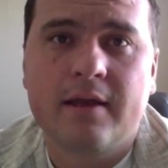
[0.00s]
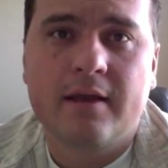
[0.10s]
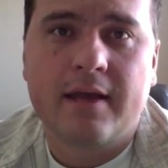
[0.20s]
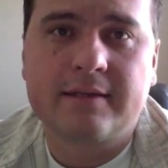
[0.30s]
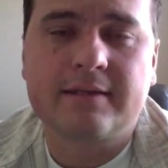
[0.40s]

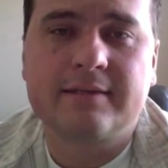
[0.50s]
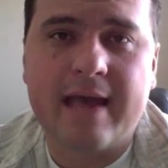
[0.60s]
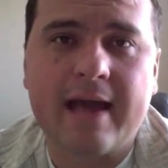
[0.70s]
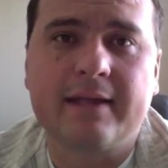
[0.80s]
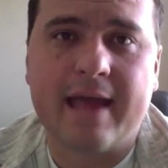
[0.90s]
That's
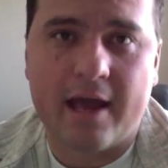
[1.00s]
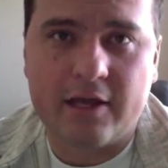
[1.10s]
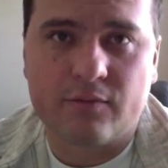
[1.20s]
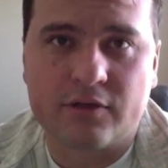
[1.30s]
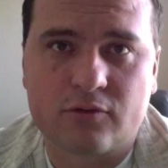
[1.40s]
exactly how
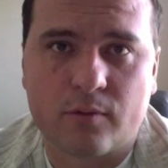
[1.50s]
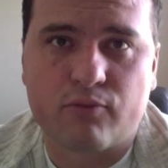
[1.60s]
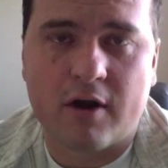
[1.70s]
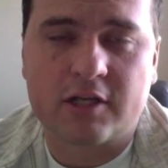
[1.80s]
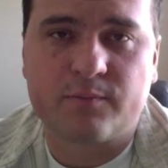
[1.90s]
you restore
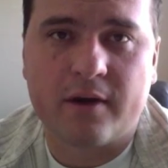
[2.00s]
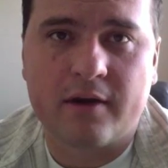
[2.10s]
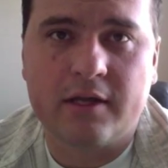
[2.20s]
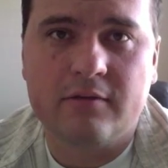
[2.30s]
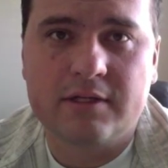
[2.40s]

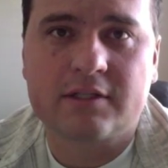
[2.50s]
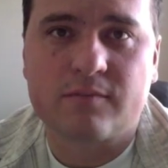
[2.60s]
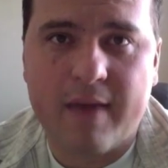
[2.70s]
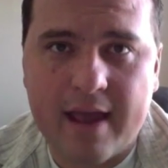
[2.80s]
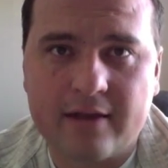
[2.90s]
prosperity. You
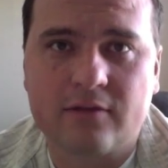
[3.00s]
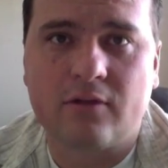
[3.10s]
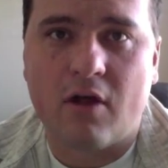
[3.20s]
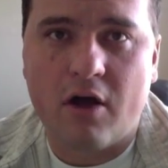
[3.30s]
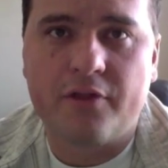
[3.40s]
dismantle
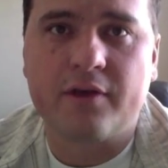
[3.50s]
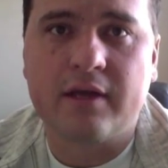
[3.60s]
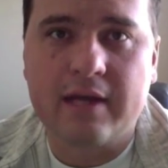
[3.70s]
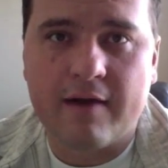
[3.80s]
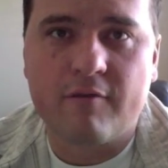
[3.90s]
all the
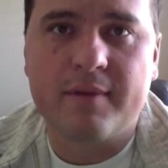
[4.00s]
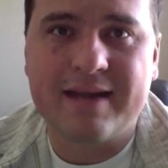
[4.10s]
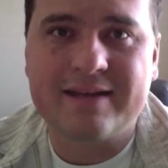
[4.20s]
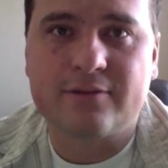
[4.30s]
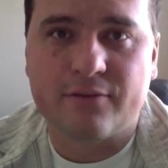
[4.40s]
government
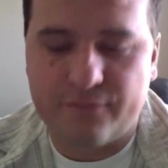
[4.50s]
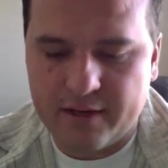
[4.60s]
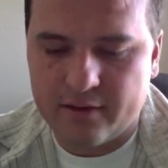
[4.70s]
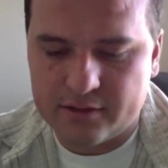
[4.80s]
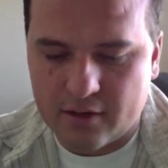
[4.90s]

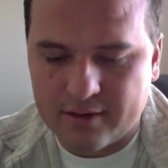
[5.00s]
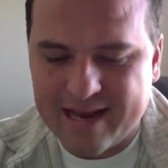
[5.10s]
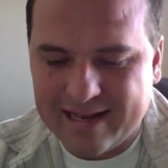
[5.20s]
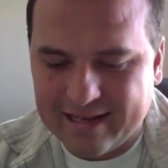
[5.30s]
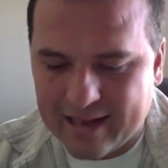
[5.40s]
interference in our
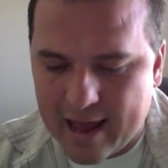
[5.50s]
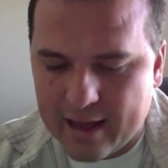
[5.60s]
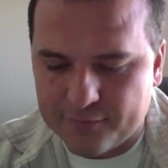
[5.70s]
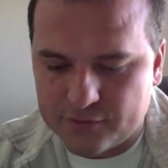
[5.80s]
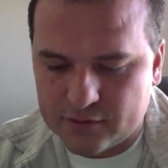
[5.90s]
daily
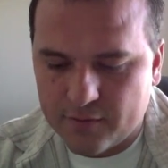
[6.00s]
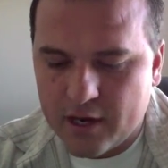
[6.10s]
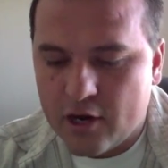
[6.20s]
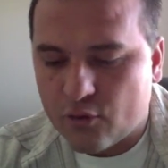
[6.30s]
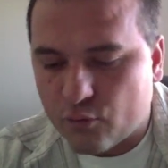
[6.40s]
lives.
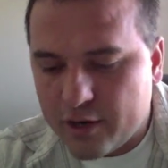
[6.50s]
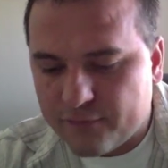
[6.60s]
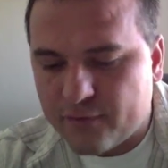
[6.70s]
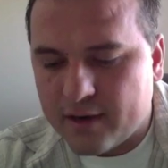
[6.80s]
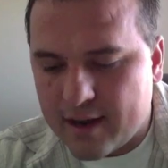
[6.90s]

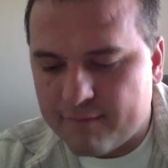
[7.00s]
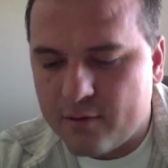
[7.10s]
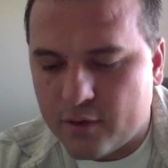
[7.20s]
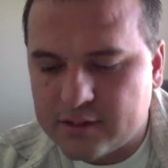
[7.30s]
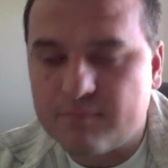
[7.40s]
Refund
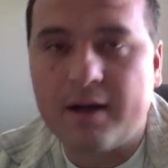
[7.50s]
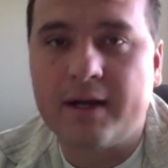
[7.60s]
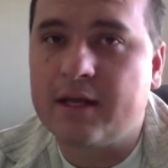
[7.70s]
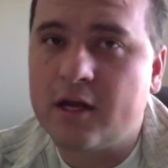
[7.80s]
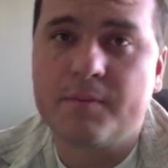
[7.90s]
everyone's
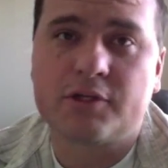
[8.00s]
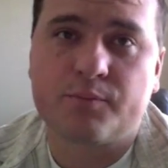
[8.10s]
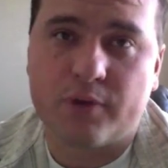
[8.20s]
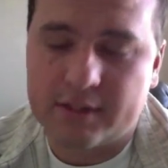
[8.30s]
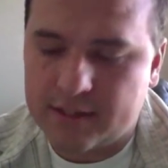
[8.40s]
money. Mr.
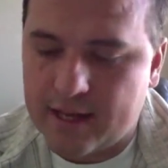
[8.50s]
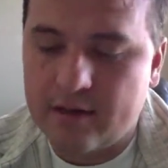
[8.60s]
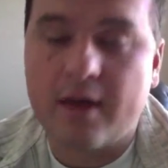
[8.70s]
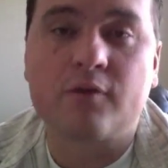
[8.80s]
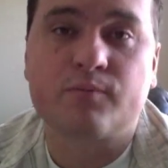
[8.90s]
President, I
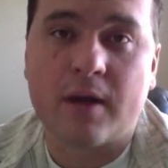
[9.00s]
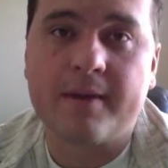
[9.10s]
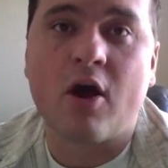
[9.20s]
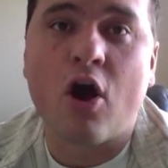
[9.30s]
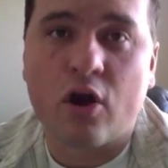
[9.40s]
know that was
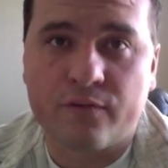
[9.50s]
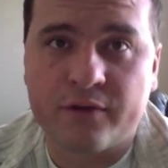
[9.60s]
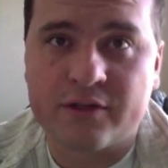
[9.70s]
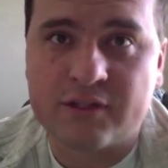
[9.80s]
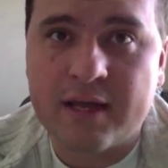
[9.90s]
probably hard for
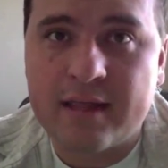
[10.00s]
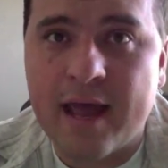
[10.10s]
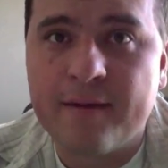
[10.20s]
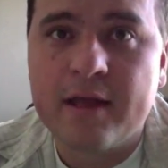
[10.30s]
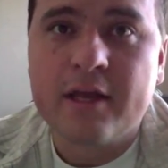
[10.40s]
you to say
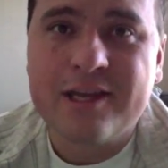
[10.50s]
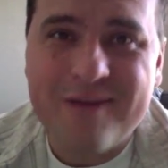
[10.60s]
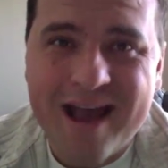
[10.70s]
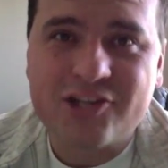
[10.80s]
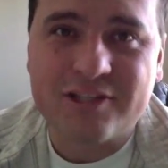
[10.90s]
that. You
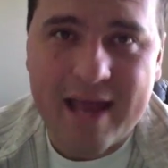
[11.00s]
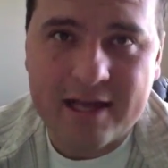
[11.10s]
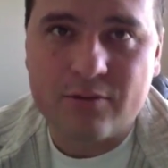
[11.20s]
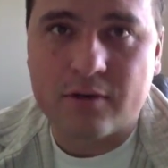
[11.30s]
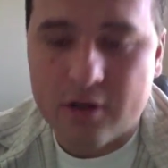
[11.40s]
actually
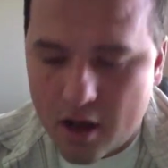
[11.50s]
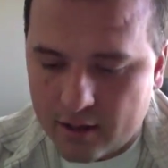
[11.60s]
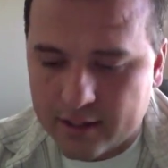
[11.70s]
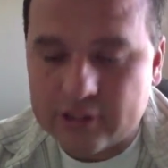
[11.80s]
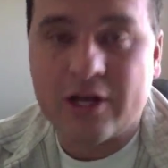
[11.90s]
had to
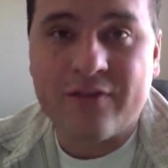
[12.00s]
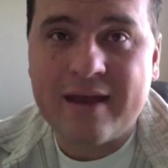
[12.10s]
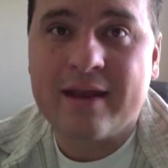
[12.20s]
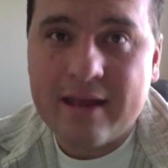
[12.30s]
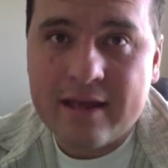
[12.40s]
acknowledge
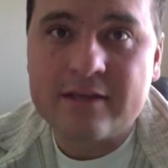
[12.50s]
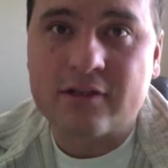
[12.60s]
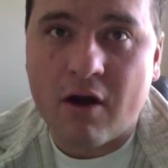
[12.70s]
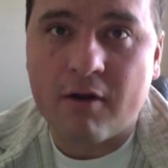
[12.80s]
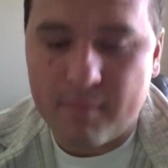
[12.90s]
that it is
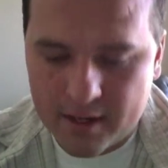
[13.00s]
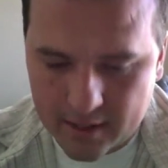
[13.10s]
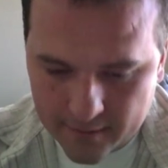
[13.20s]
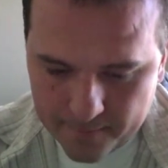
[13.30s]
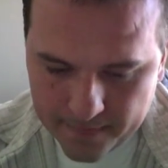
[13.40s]
our
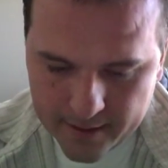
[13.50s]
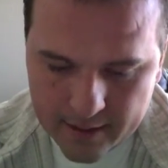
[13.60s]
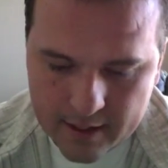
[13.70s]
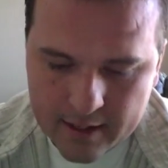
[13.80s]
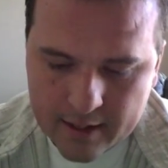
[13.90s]
money.
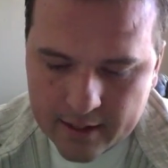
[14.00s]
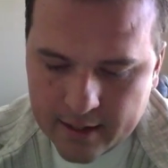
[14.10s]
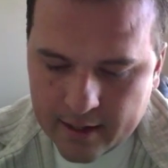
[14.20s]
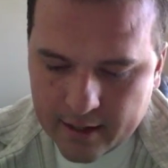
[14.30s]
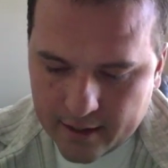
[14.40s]

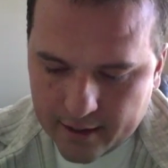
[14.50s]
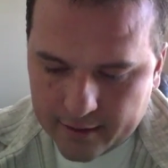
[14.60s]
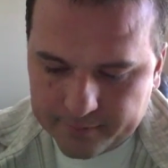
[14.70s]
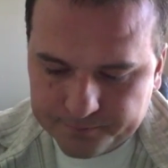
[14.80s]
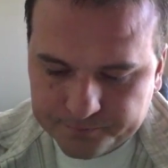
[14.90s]

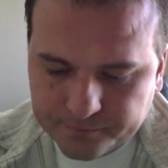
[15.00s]
And